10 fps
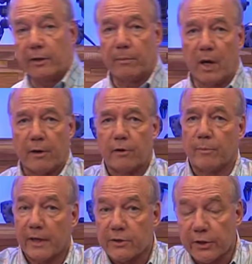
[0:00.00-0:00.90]
on the monitor,
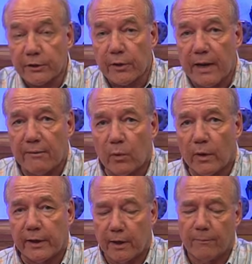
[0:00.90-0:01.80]
but I still don't have
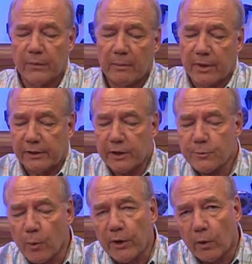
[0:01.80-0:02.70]
audio. But at this
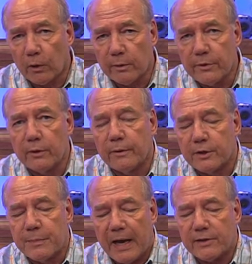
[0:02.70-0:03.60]
point, all I'm doing is
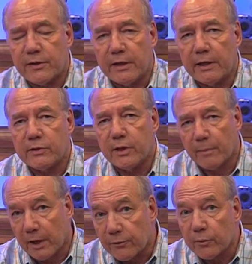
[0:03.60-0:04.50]
passing the H D M
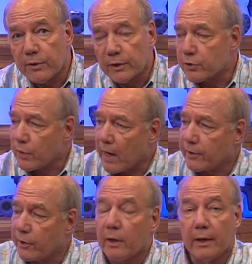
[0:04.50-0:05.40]
I through the
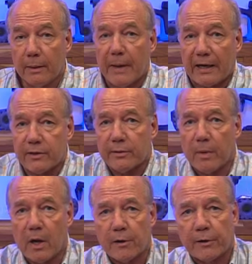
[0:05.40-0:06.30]
extractor back to the
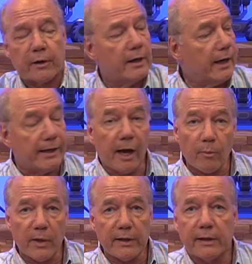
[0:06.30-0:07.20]
monitor, and now
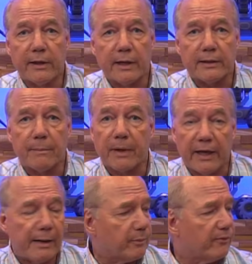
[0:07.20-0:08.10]
I'm ready to connect up my
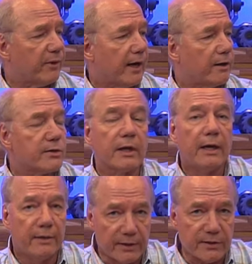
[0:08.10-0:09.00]
amplifiers.
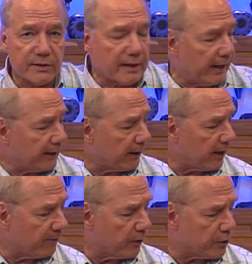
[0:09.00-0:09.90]
This is an
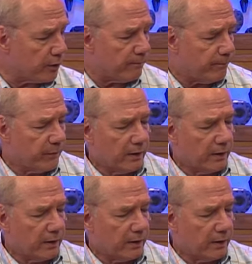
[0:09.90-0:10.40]
analog version,